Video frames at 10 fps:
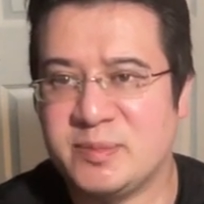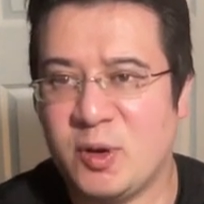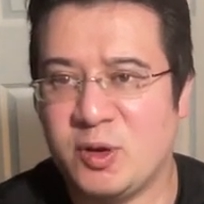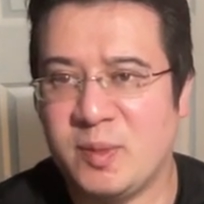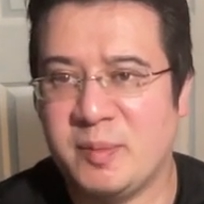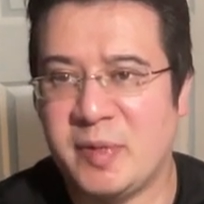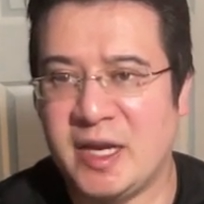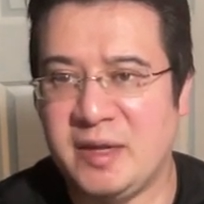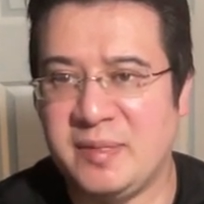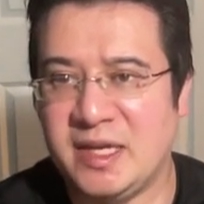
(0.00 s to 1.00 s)
Pokemon by
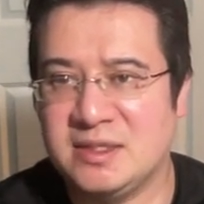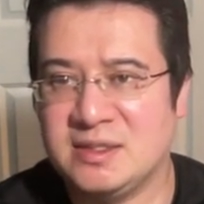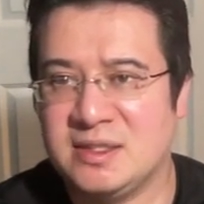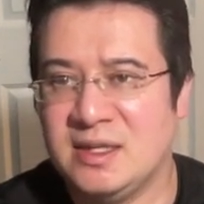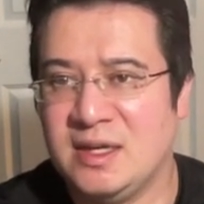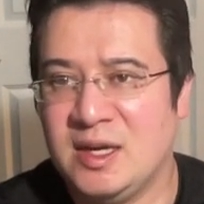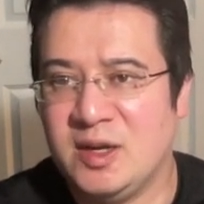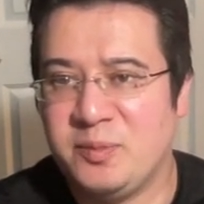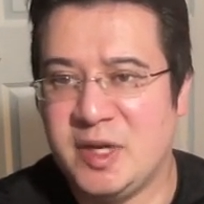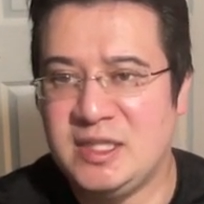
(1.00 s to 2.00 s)
any means,
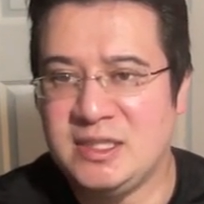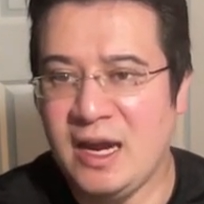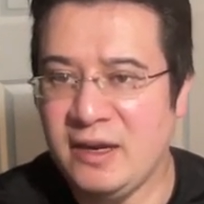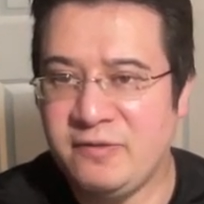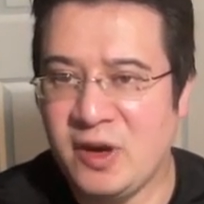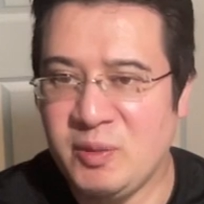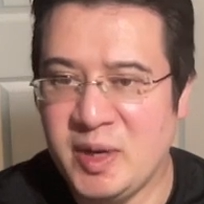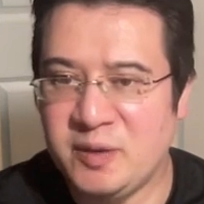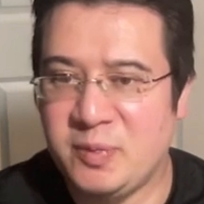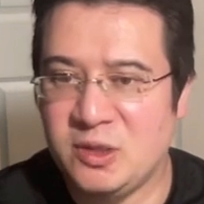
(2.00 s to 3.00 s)
but it's got a fair
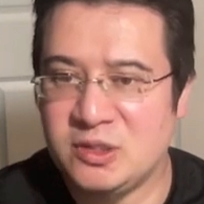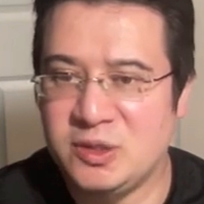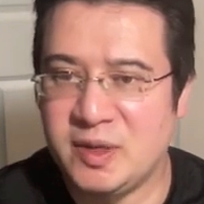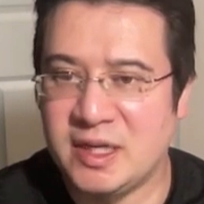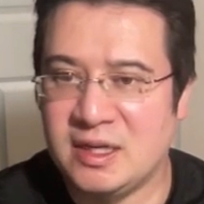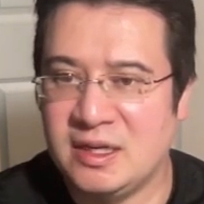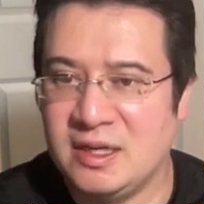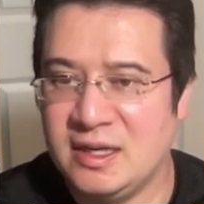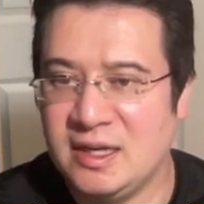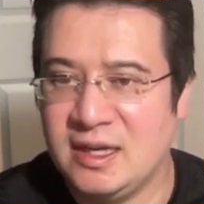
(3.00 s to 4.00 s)
amount of bulk to it.
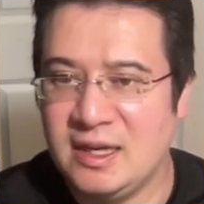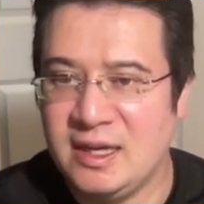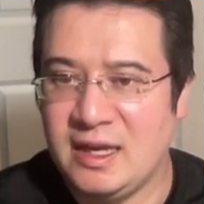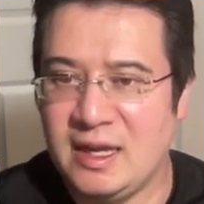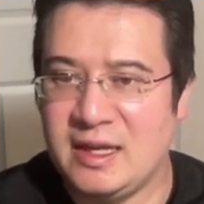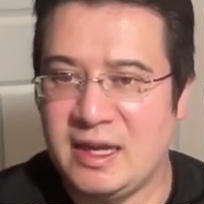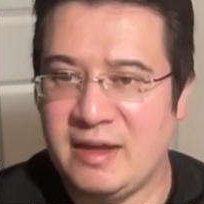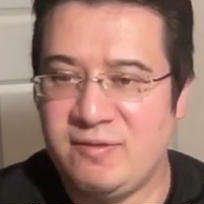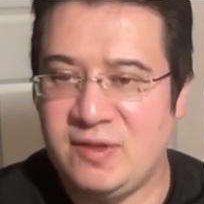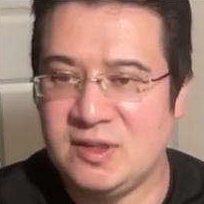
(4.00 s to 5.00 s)

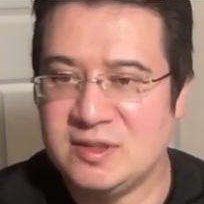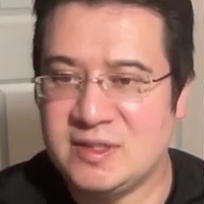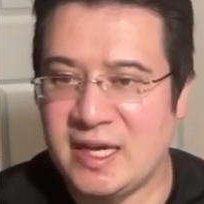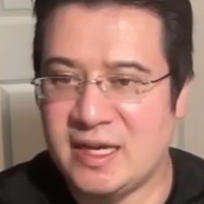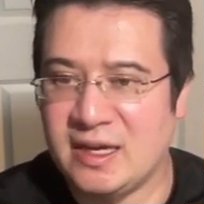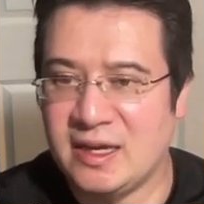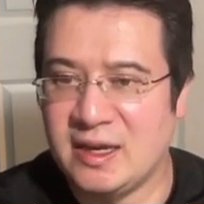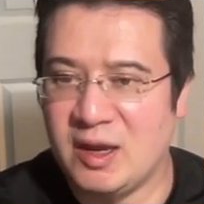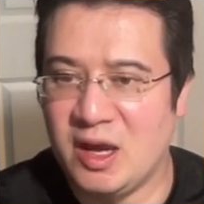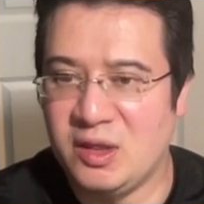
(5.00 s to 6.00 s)
It feels like
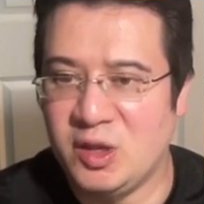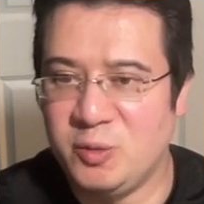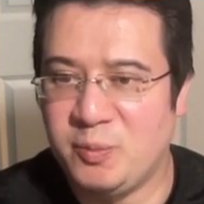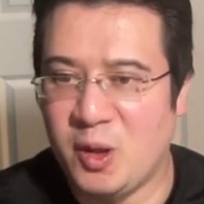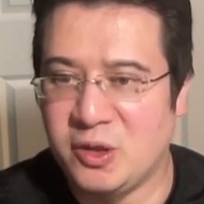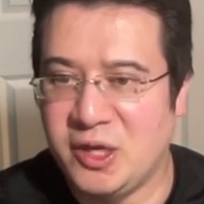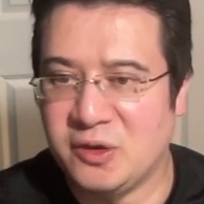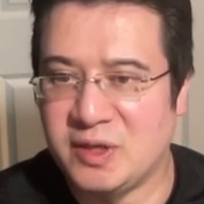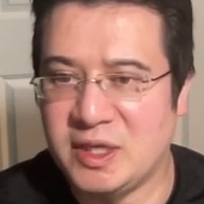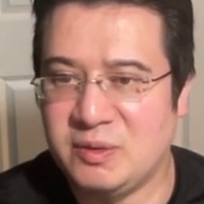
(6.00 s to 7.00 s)
a little bulkier
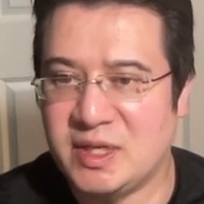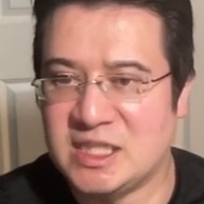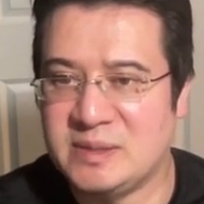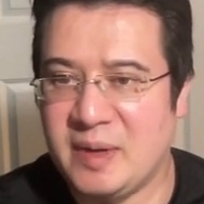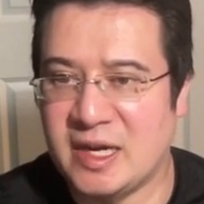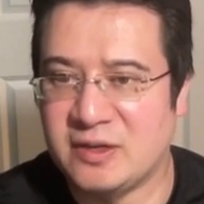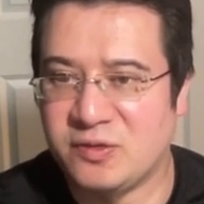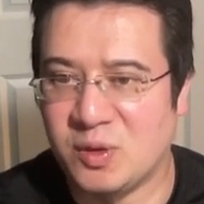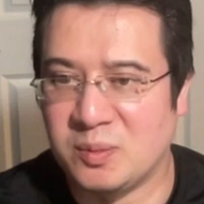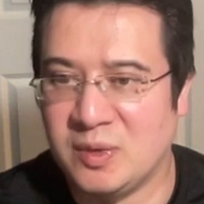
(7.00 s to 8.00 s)
than you would expect
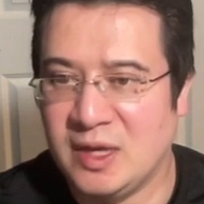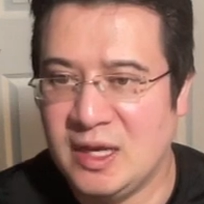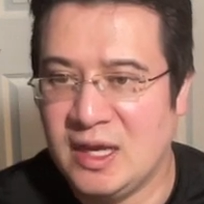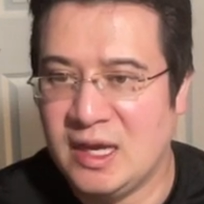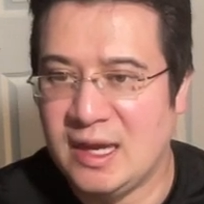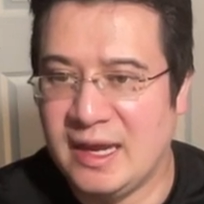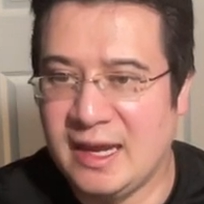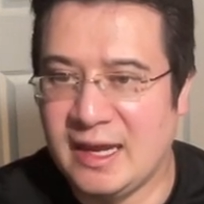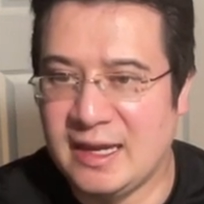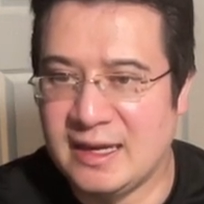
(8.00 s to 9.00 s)
from
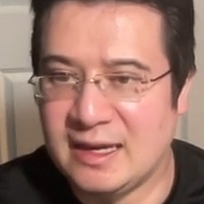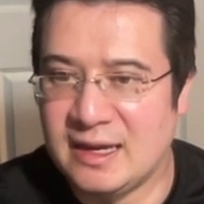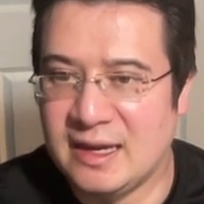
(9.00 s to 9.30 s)
a